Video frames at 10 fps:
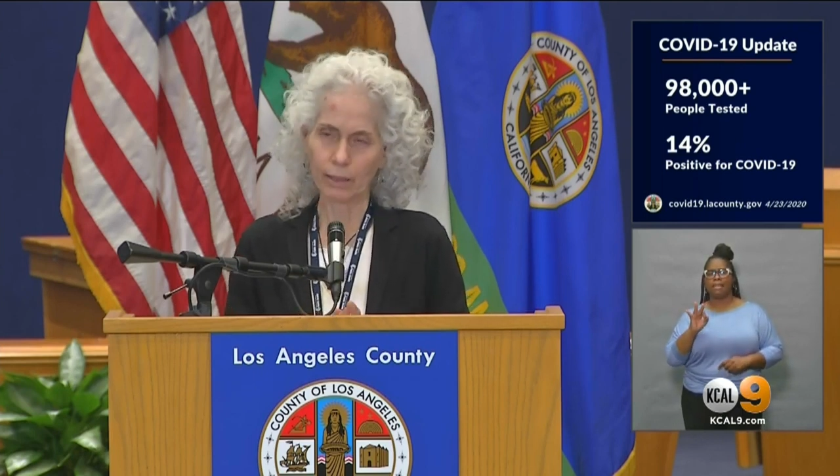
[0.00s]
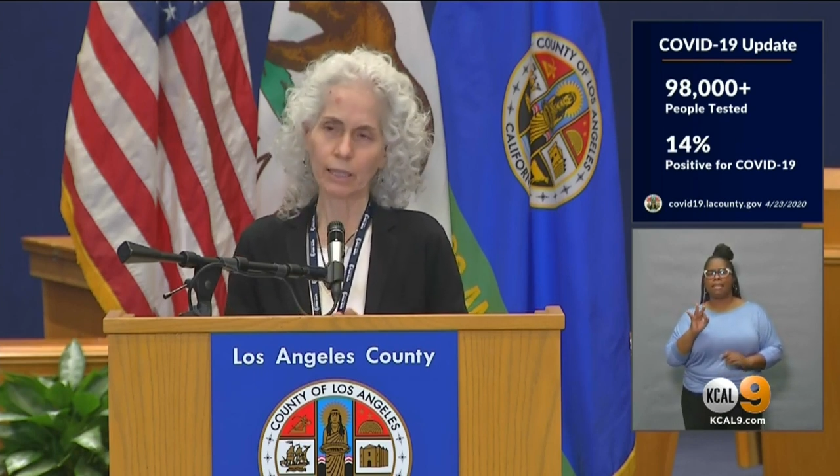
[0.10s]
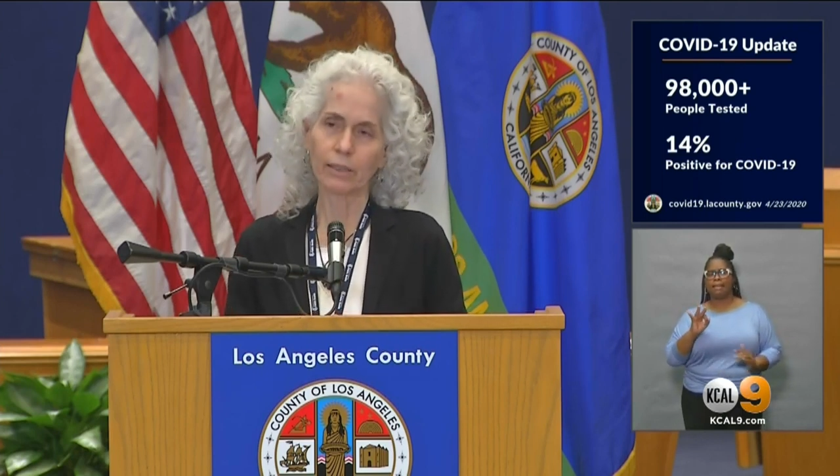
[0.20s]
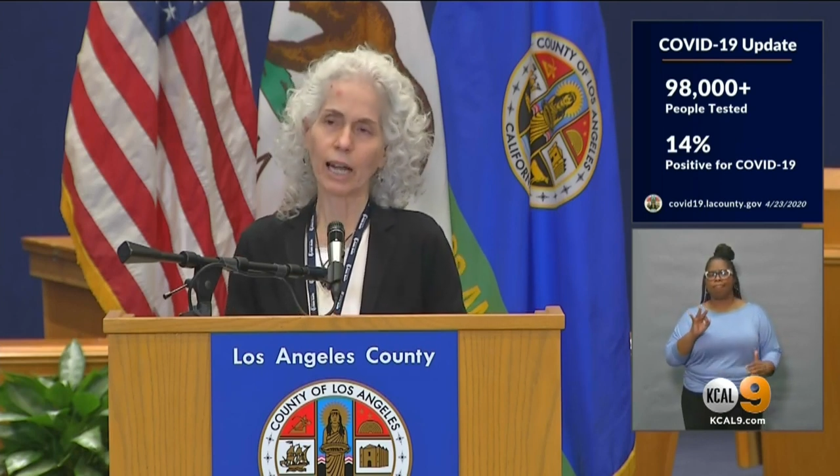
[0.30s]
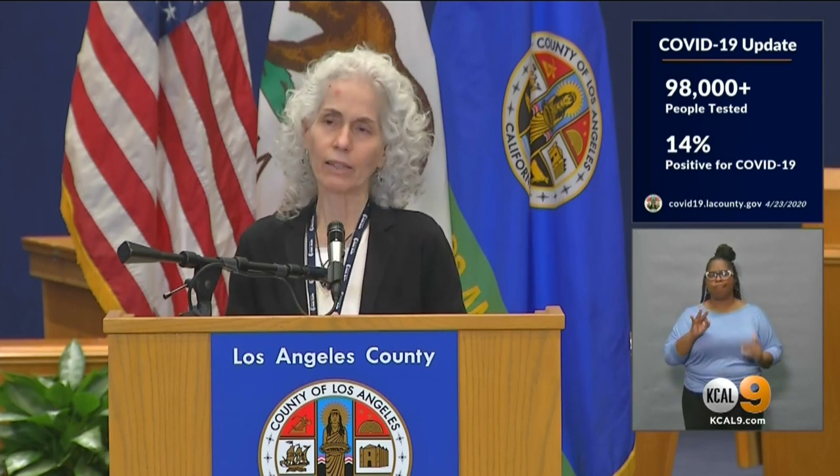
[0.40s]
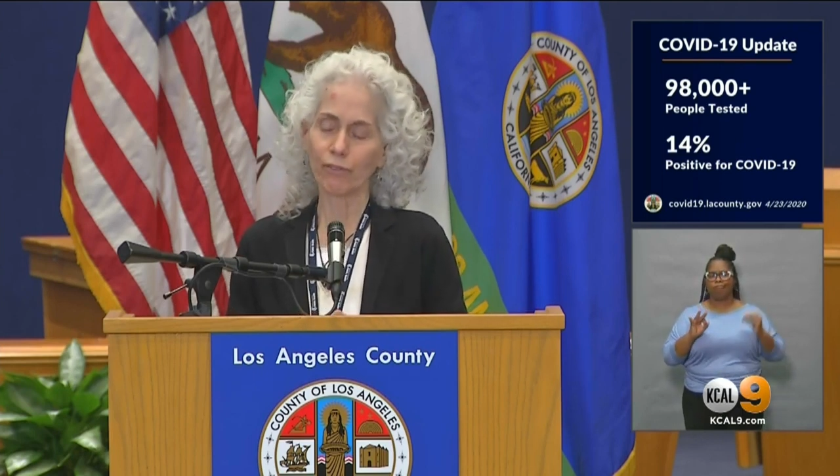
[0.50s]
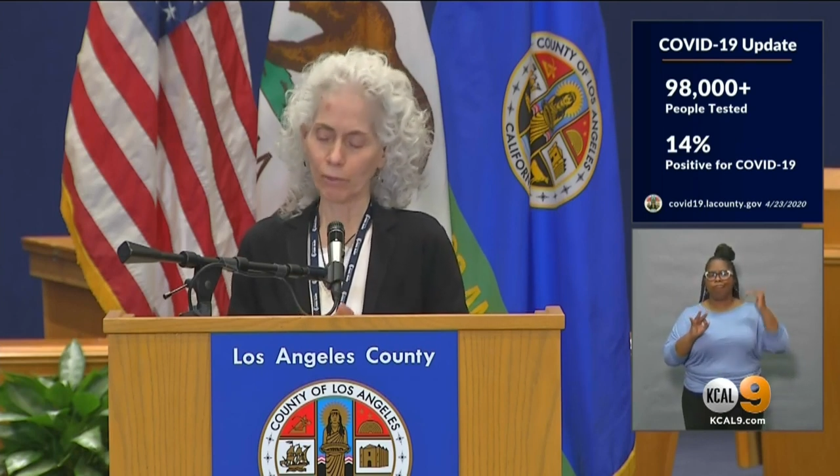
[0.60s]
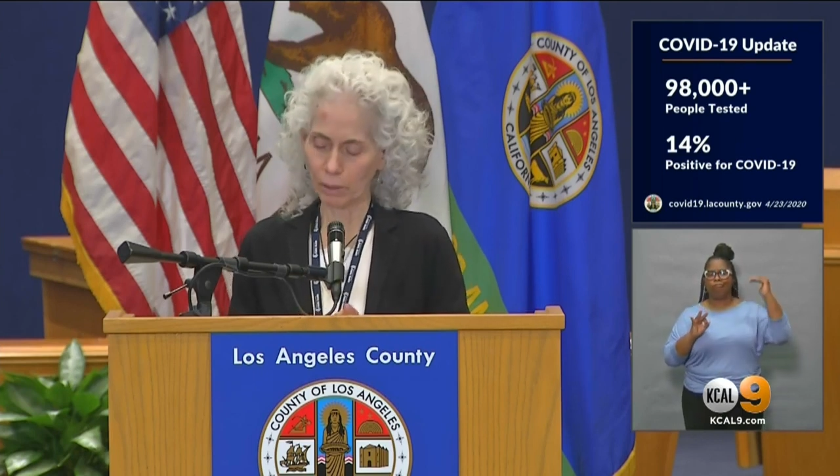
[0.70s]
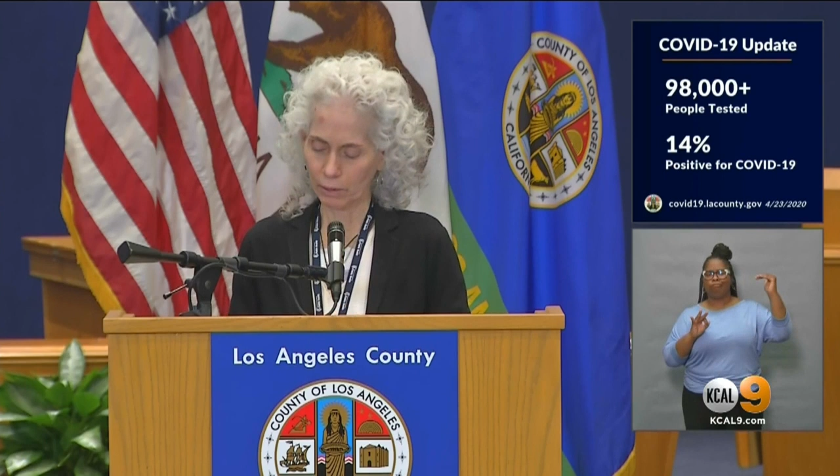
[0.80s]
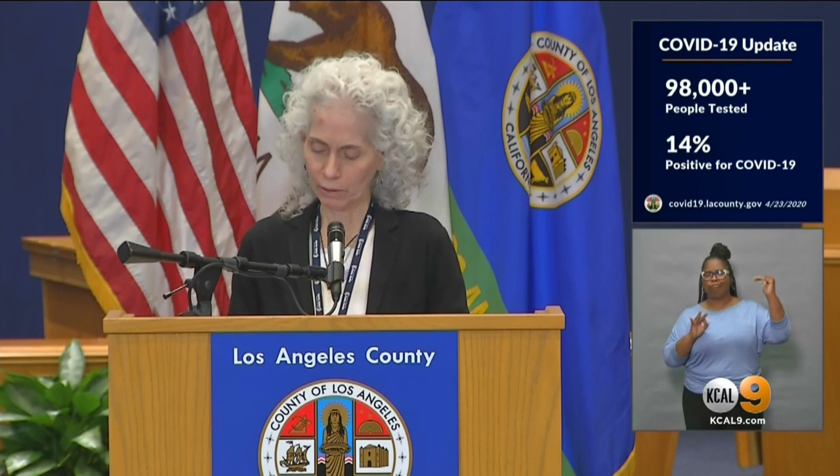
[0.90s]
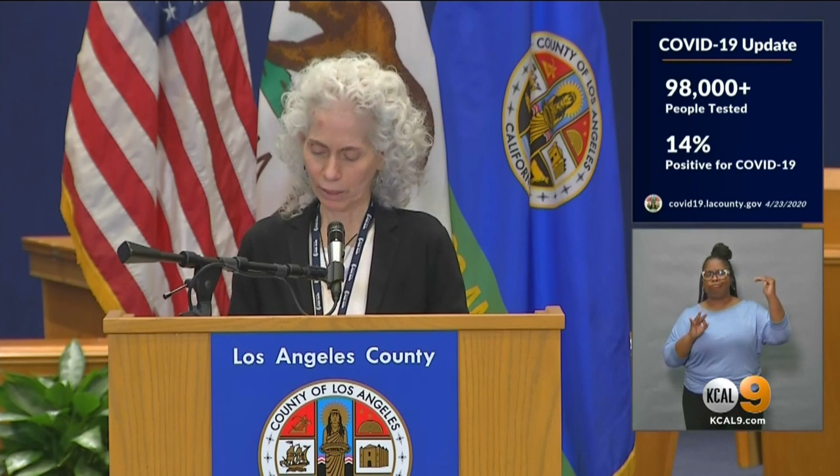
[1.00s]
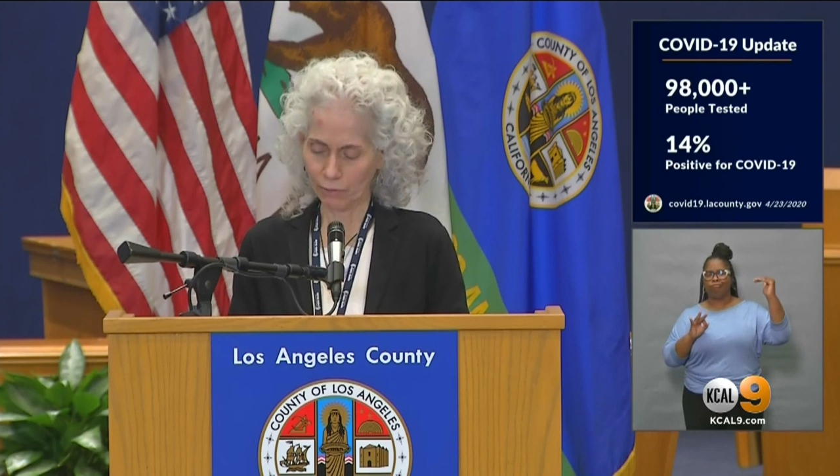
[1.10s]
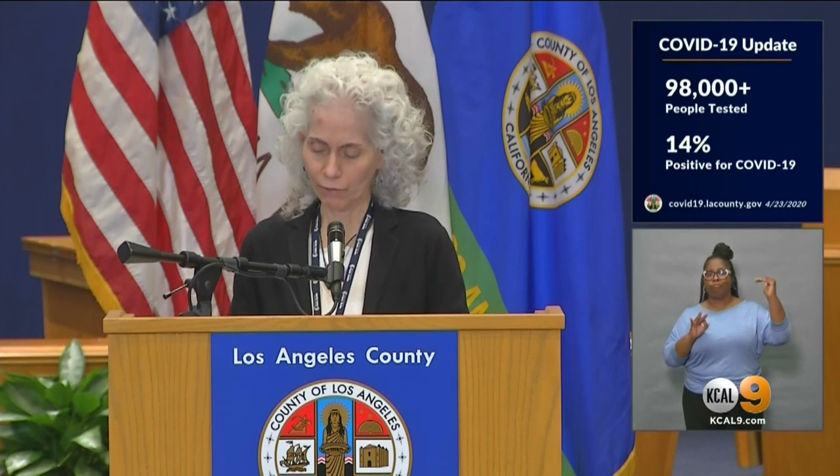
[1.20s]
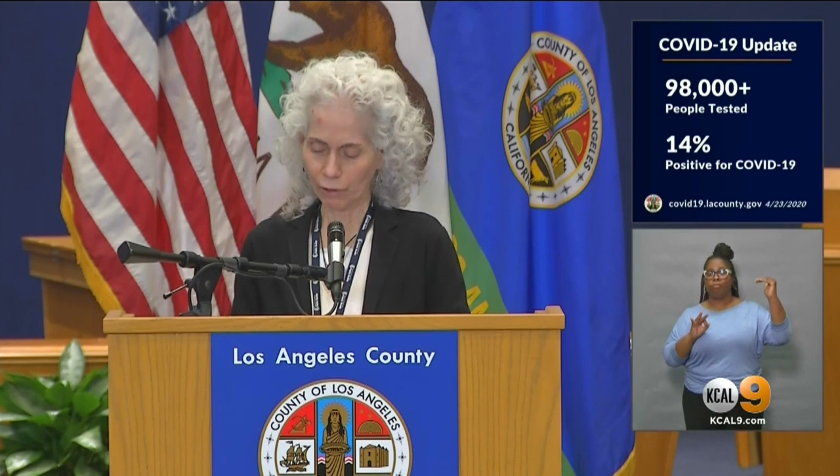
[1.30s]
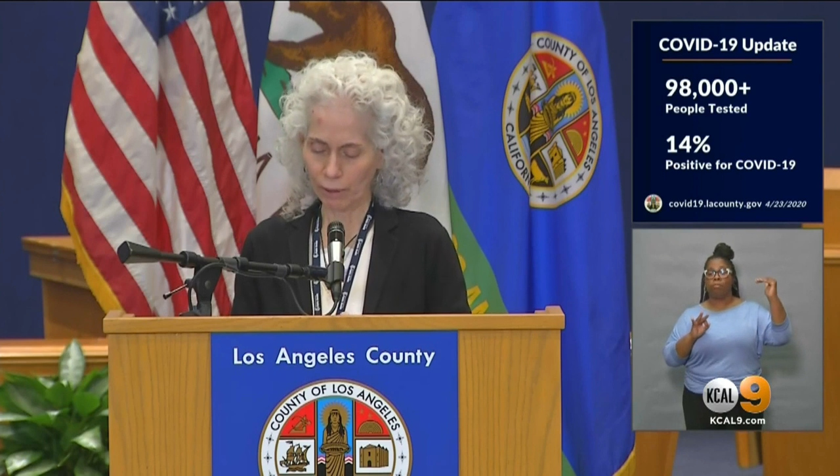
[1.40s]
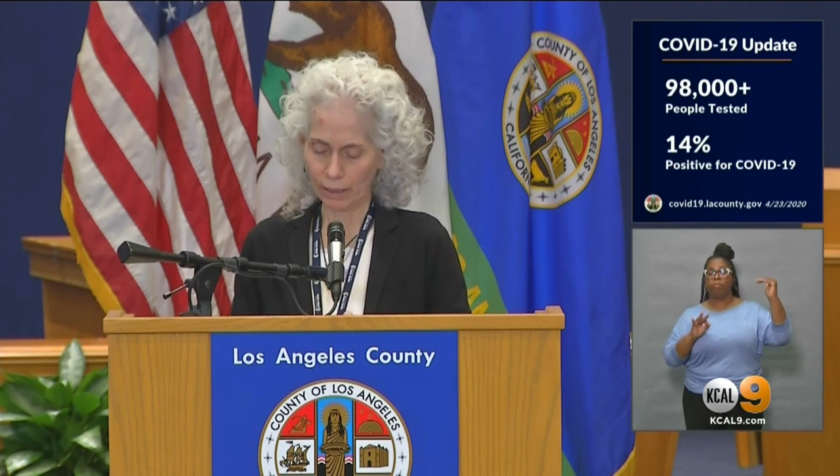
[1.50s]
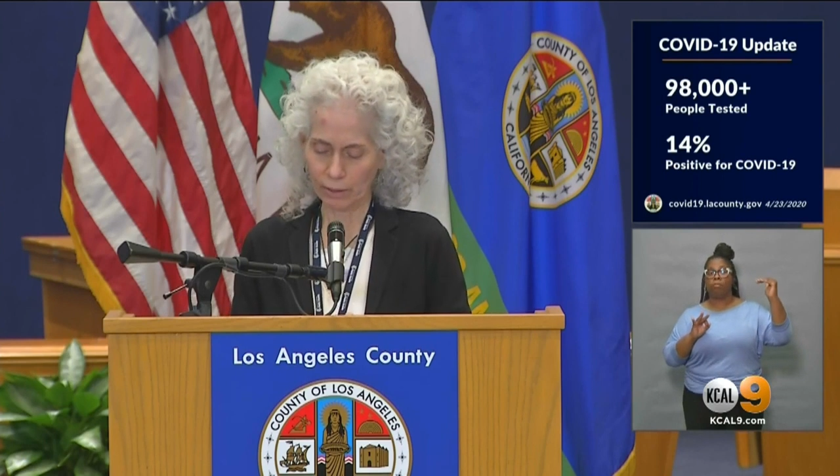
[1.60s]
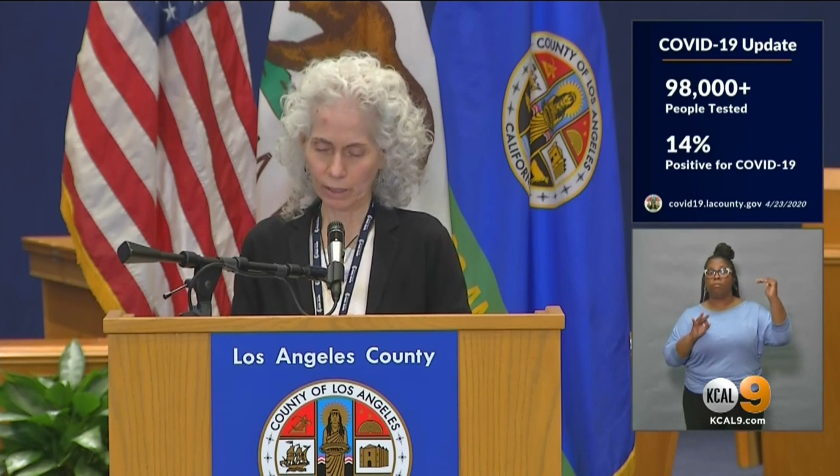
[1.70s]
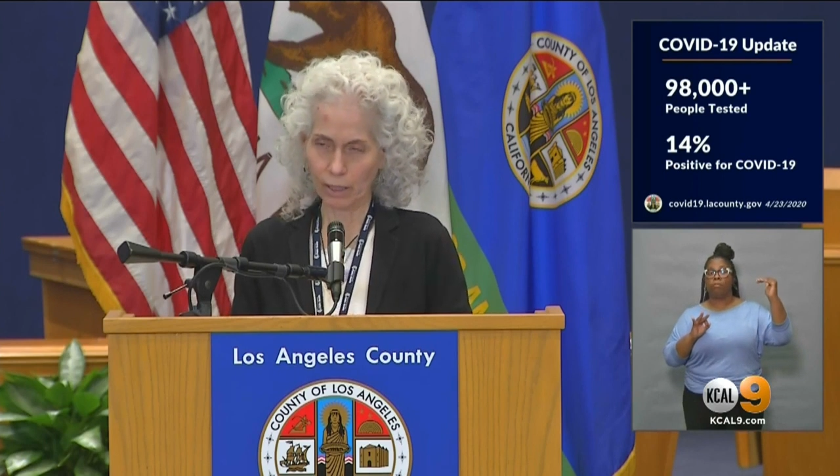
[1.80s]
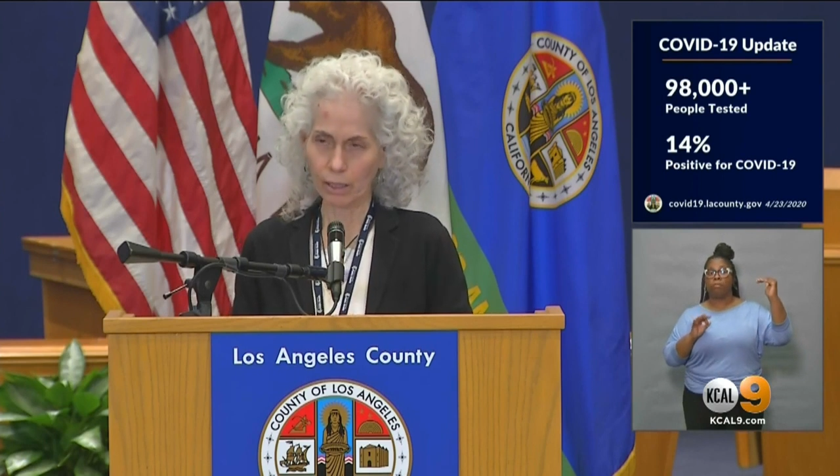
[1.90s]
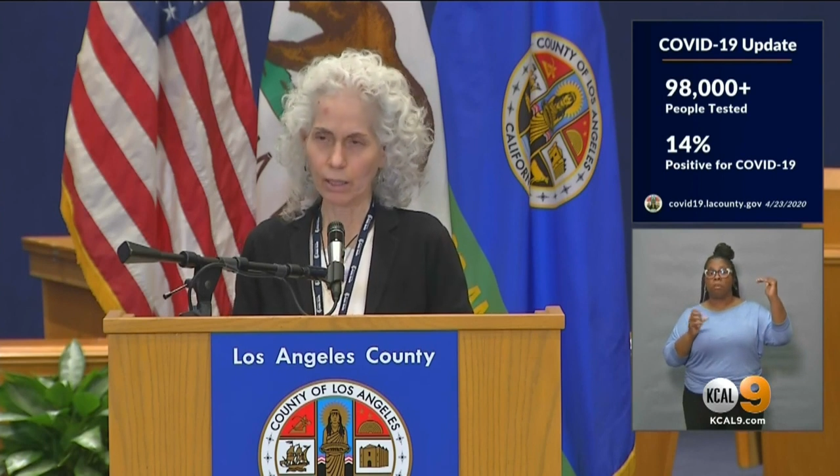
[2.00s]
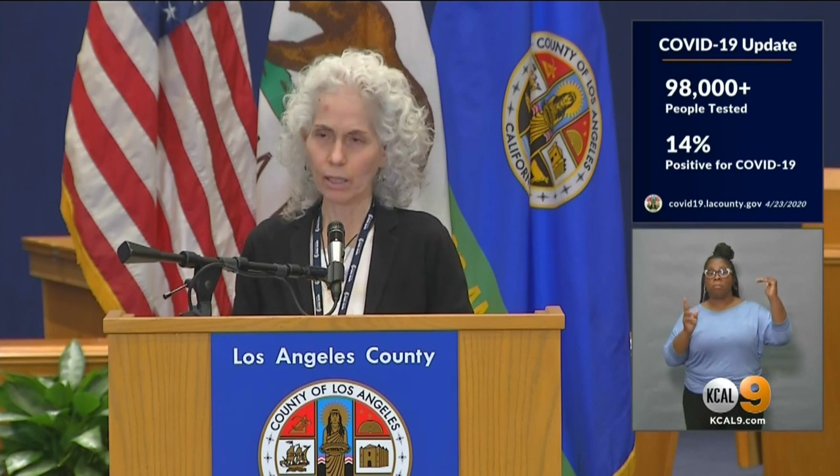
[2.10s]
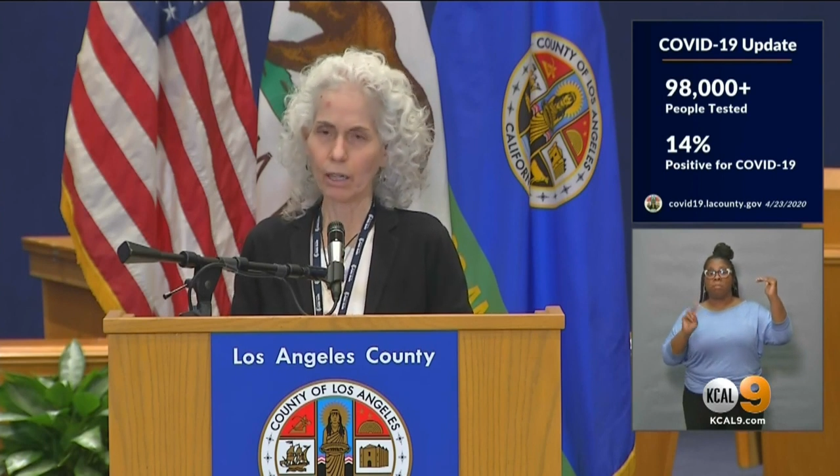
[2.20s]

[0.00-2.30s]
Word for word: that died from in influenza